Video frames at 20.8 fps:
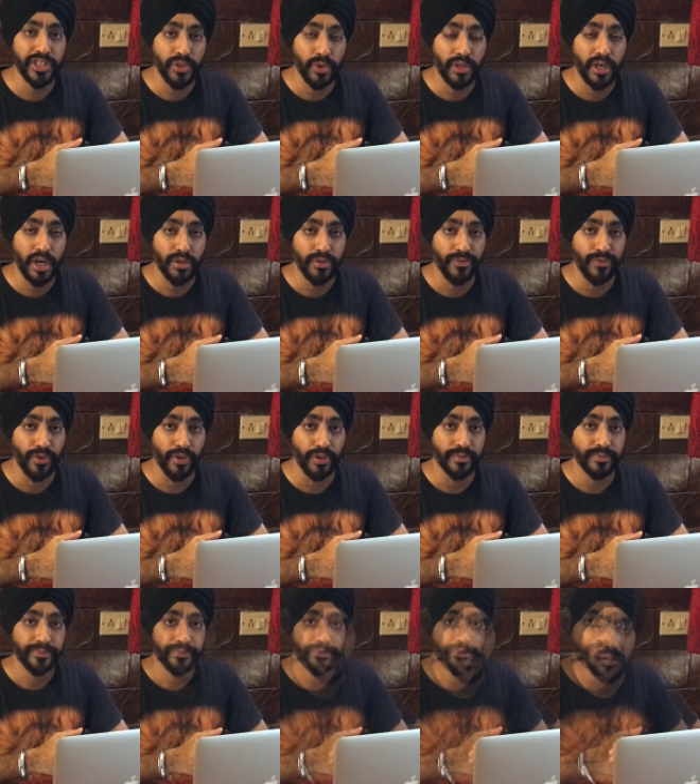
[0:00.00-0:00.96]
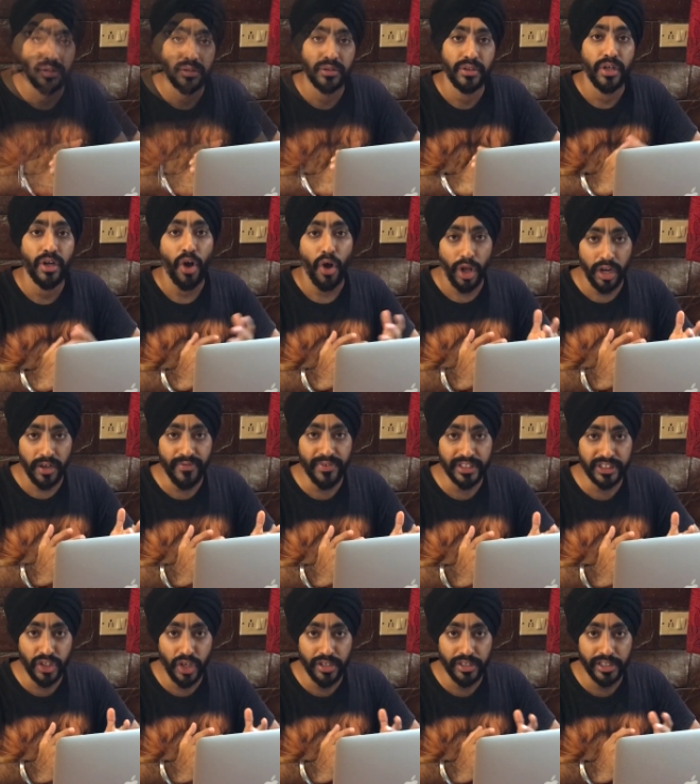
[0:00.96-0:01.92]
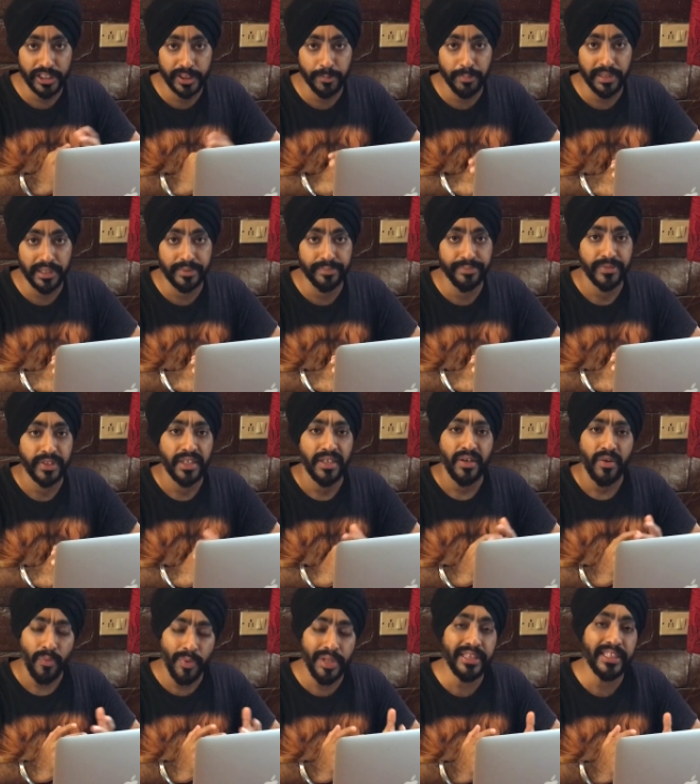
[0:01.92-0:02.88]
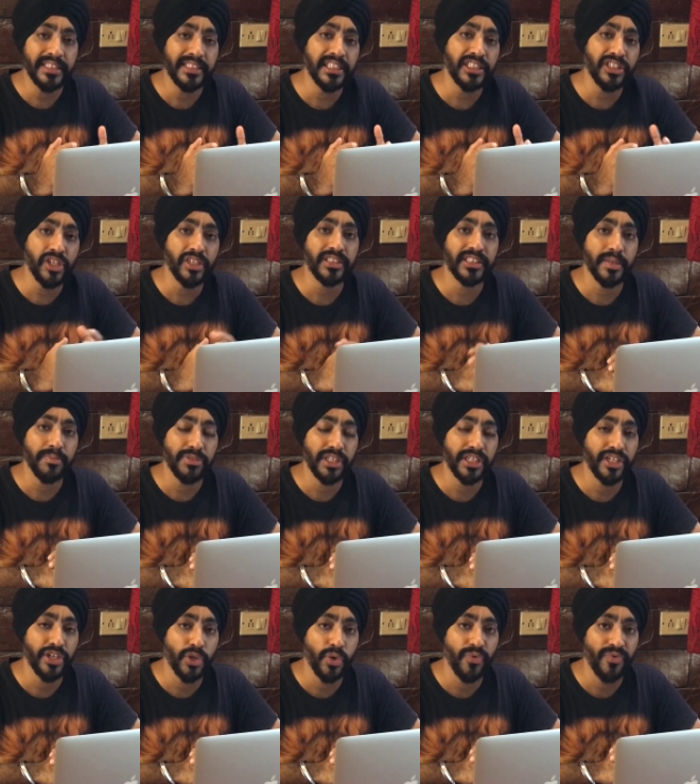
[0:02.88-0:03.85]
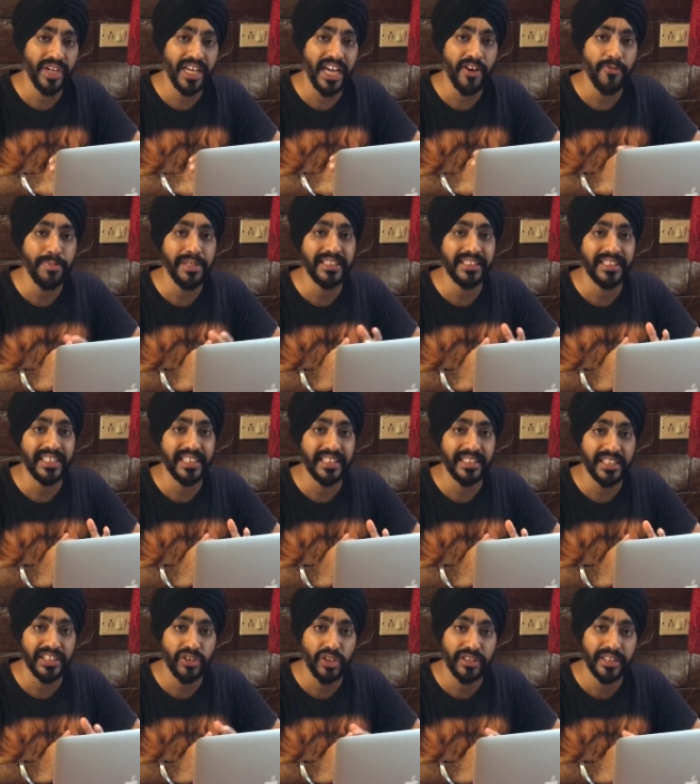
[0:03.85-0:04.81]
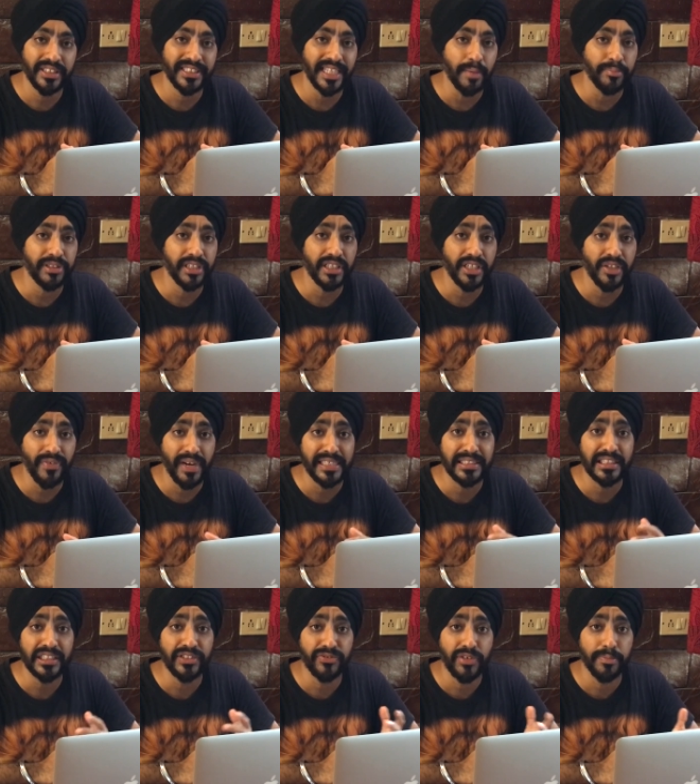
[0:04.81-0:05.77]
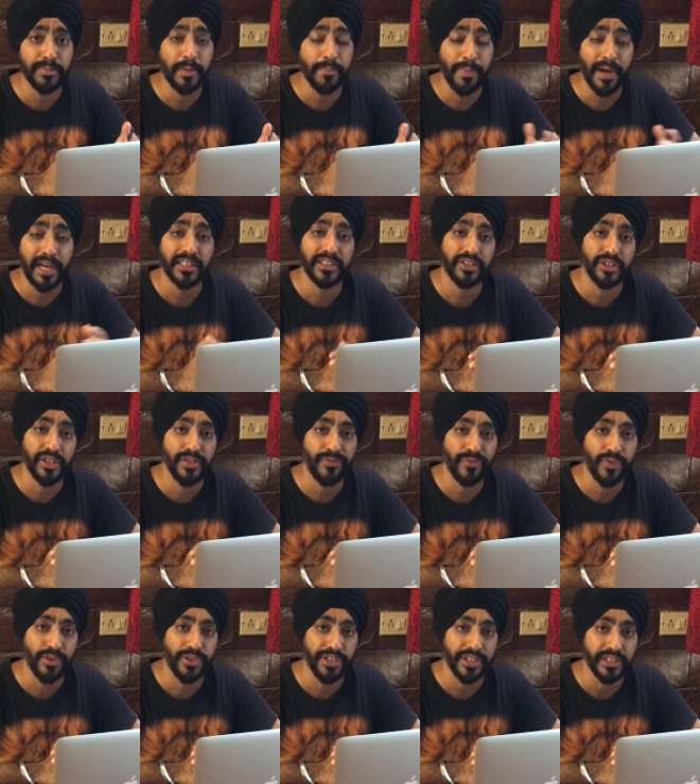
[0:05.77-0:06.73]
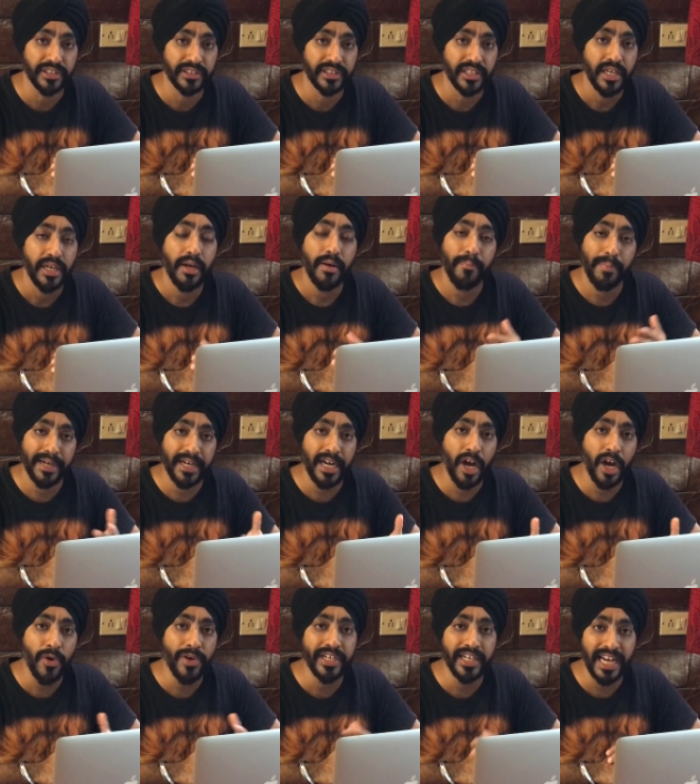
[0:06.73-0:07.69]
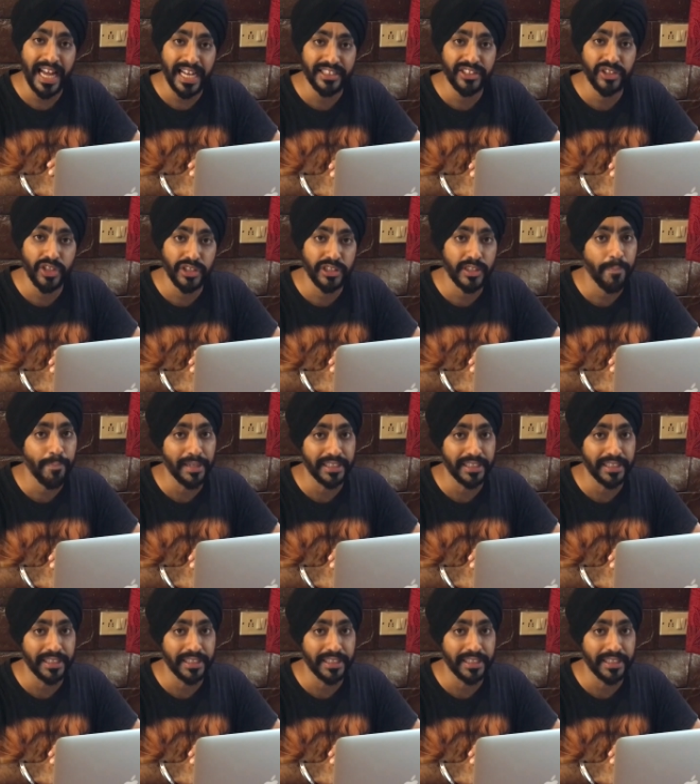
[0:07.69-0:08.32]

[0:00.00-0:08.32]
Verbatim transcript: and look out for. Always on display. Well, this is not something new. We have been seeing this on the Samsung devices from the past 3-4 years. But now it lands on the